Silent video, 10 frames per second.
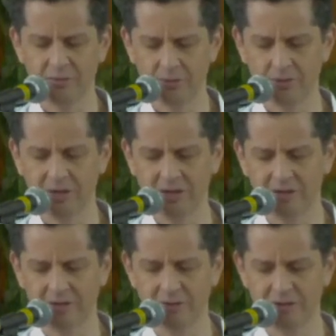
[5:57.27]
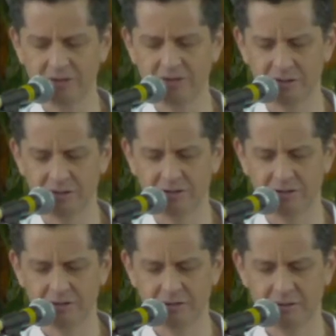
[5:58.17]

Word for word: Berean Christian Church